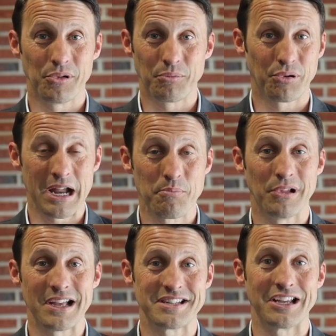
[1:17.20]
pray a
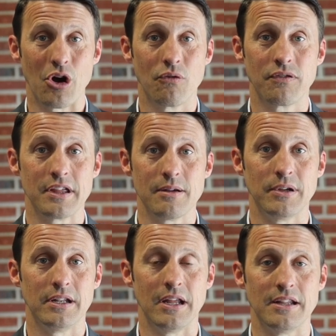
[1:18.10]
blessing over them.
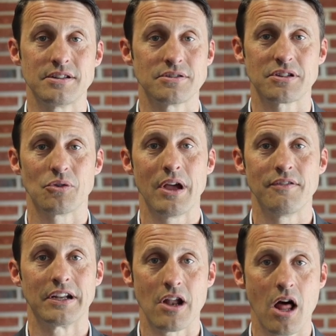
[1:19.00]
And this is just a way
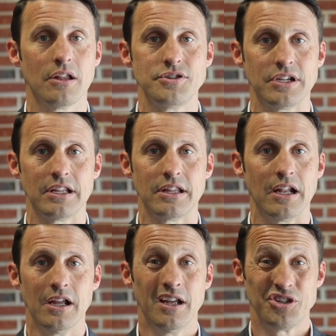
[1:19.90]
of acknowledging that
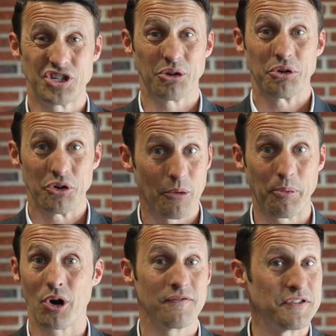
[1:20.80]
children are a
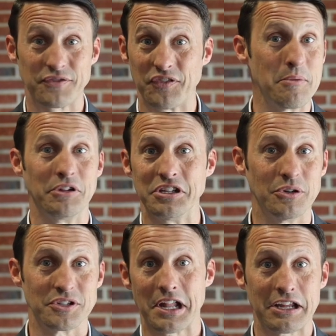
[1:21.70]
part of this family
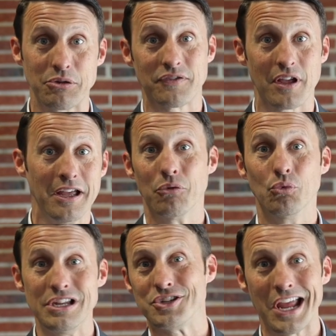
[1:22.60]
too. It's not like you have to
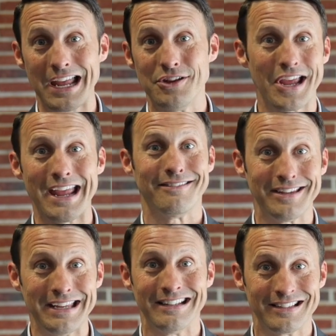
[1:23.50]
reach age
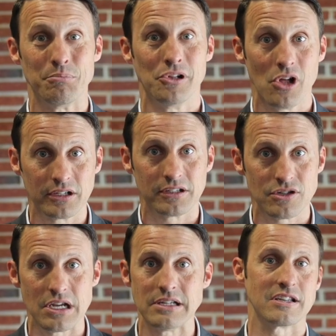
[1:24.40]
18 to belong to
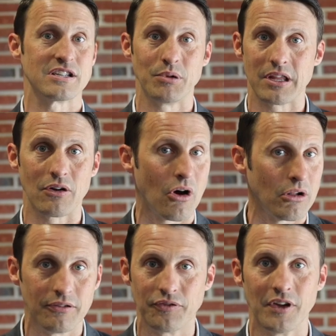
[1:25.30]
Jesus, but that
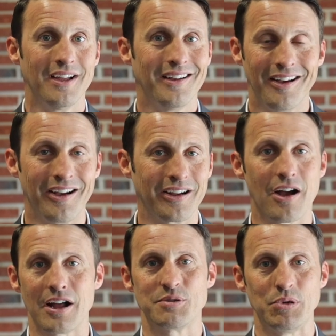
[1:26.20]
all of
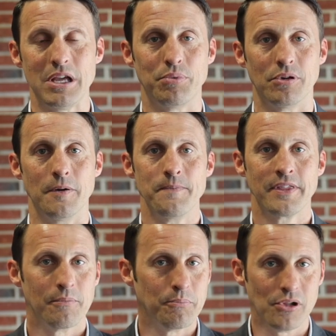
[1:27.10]
God's people
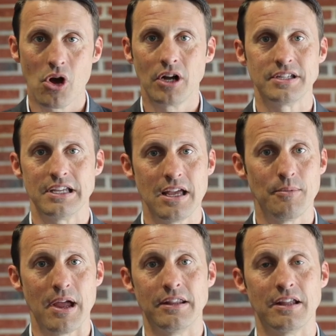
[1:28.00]
belong to
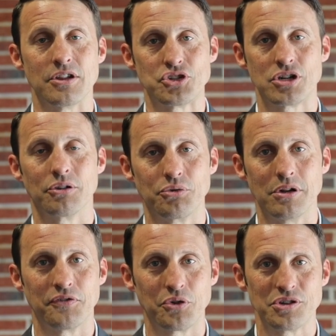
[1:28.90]
Him, and that the children
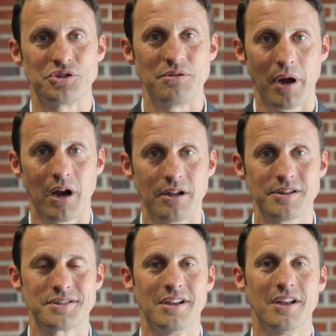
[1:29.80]
of Christian
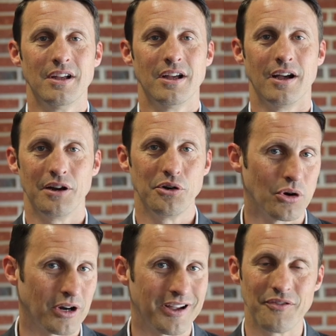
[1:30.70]
parents who
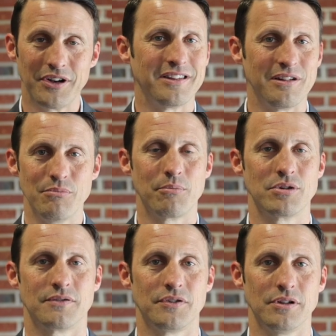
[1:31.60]
are covenanted
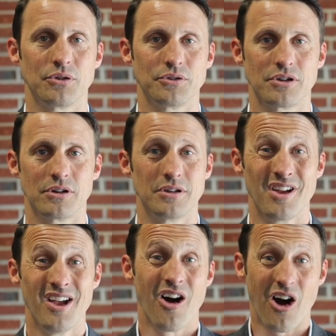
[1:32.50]
members of a local church
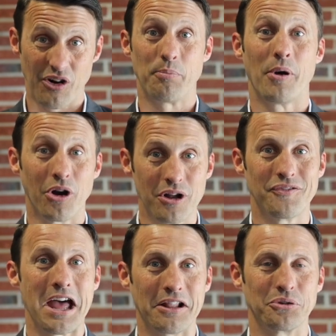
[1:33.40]
are a part of
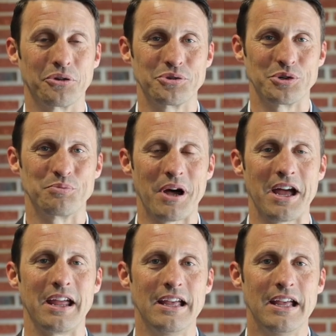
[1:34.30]
that local church
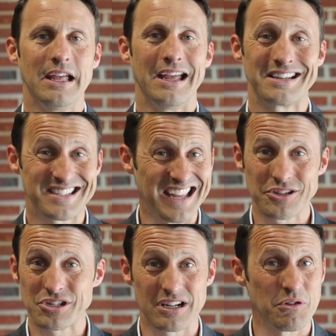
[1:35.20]
by
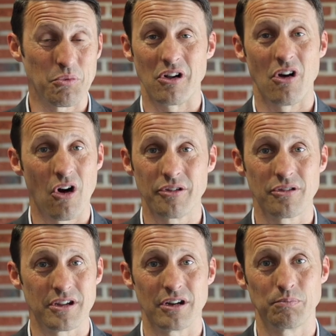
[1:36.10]
extension, and we want to honor
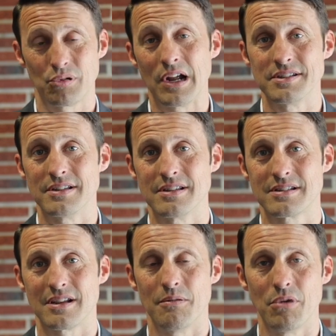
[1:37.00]
their
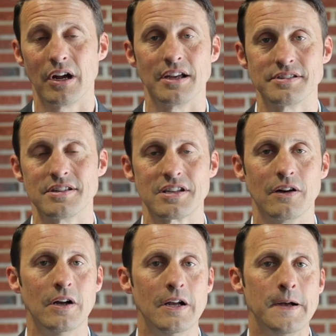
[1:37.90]
presence among us. And
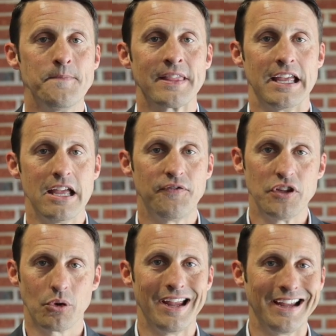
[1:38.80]
so, if
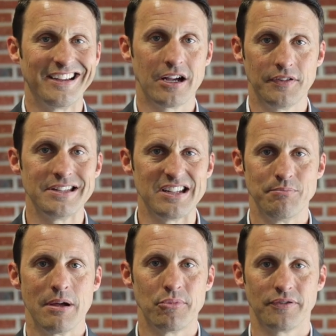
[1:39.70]
you are a covenanted
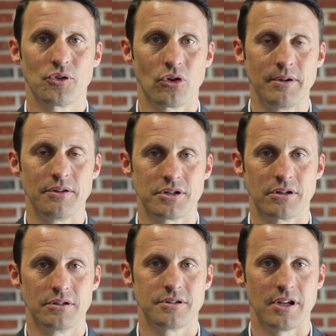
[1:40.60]
member of Cormdale
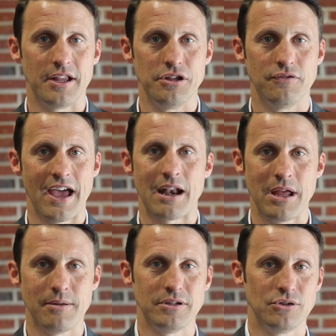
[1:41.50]
Church and you've had a
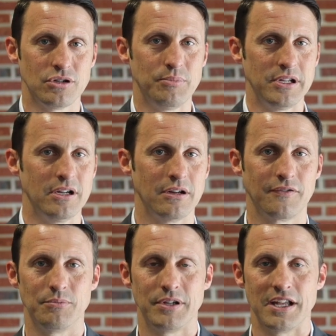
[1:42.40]
baby, you should be hearing
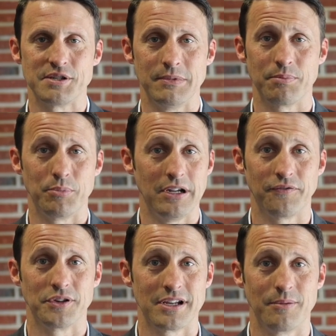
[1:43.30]
from Ted Smith. But if
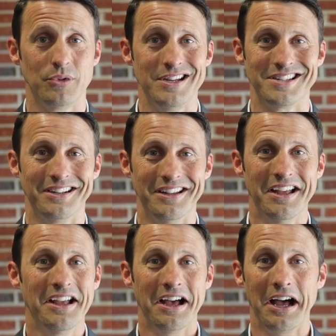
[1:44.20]
for some reason
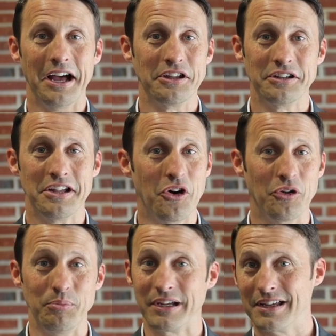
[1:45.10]
you
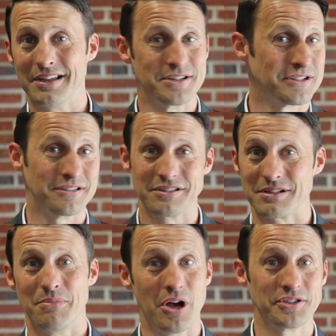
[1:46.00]
don't, because
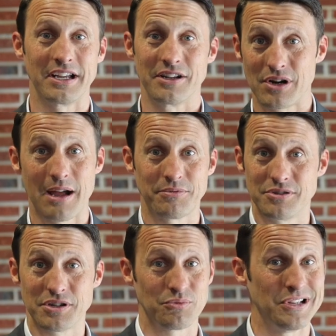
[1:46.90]
some balls get dropped,
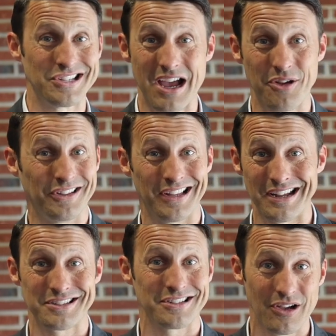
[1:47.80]
just reach out and let
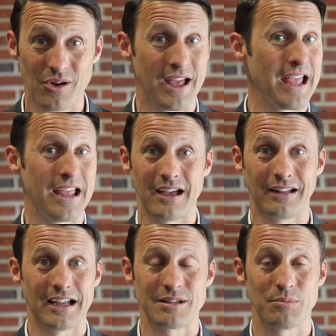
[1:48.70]
us know, hey, I'd
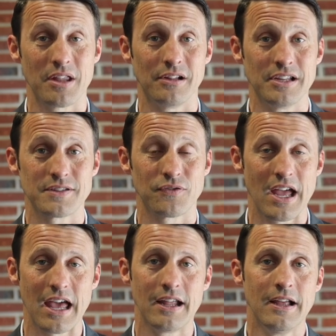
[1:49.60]
like to be on the list for
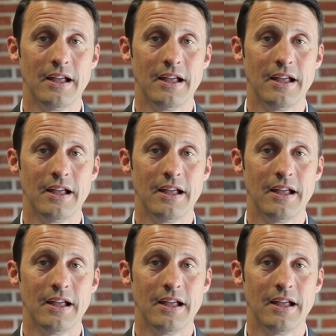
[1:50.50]
that.